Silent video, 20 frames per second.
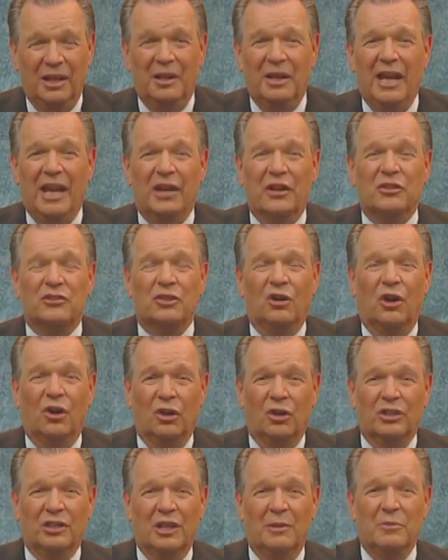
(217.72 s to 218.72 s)
And it's
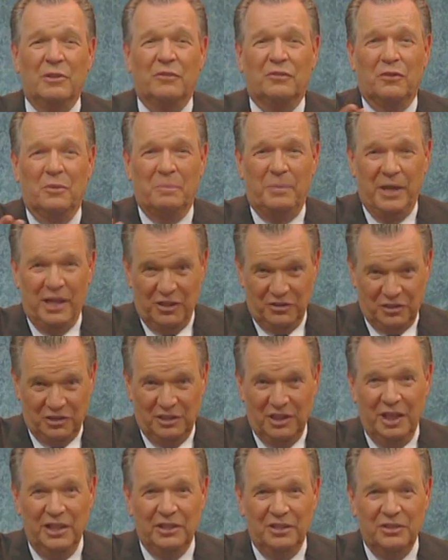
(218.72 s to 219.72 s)
all coming from past
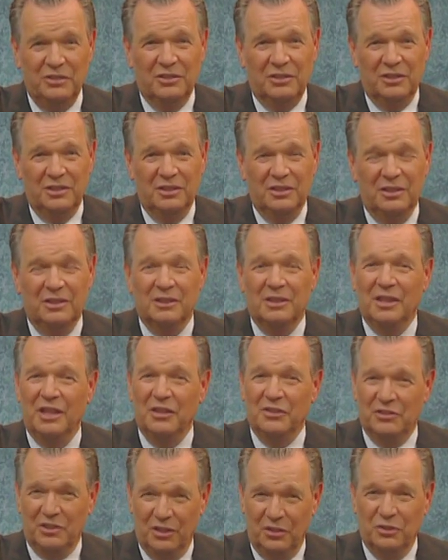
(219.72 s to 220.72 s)
clients
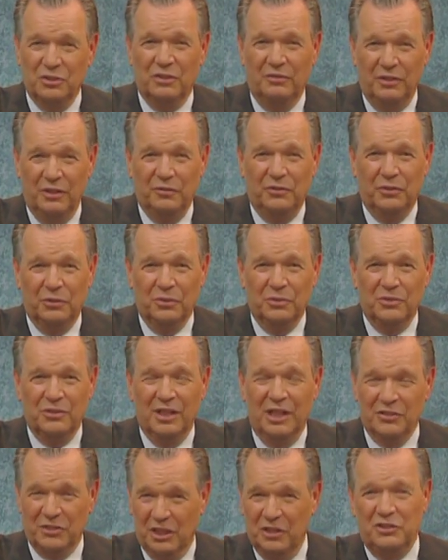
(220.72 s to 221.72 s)
and centers of influence.
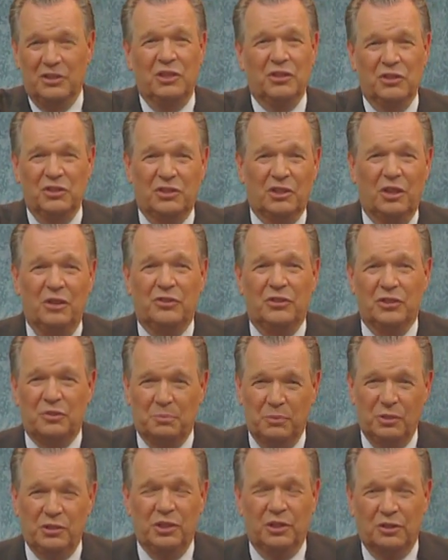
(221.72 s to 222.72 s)
As I said to start this
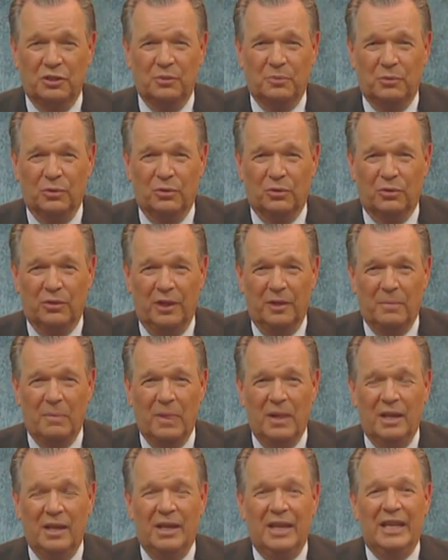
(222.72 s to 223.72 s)
particular program,
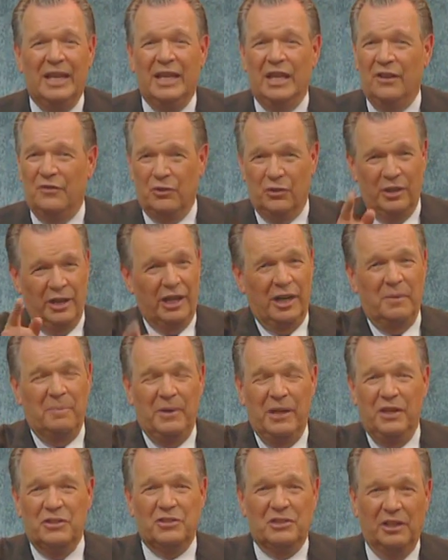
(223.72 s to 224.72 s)
if you're not a
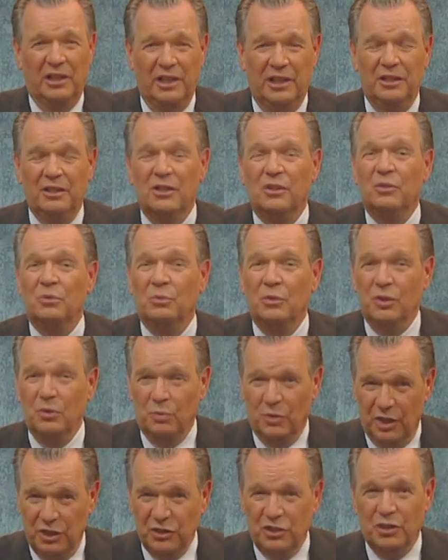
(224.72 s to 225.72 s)
past client, we
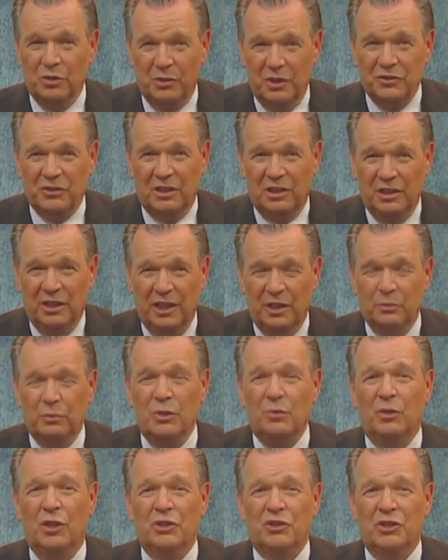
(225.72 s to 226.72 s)
want you as a client.
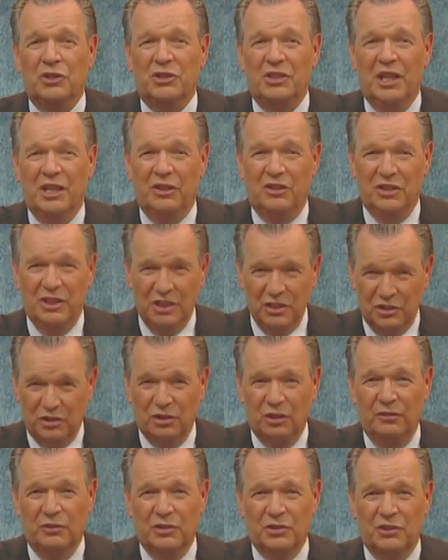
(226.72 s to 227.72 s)
We want you to take these
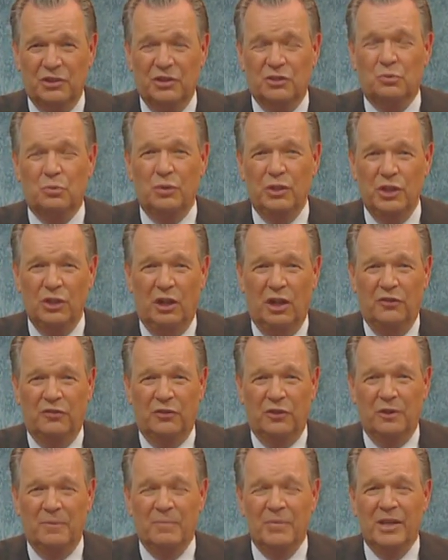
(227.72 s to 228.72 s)
services we
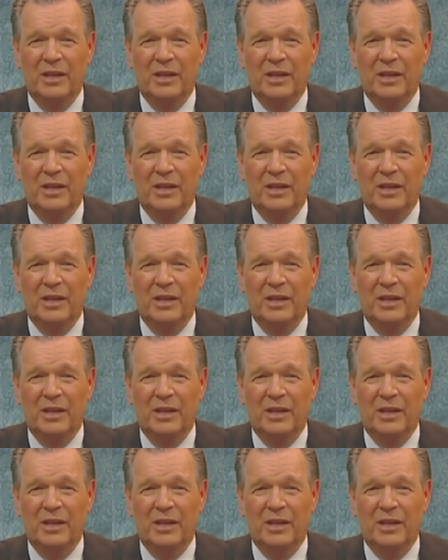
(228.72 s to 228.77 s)
offer,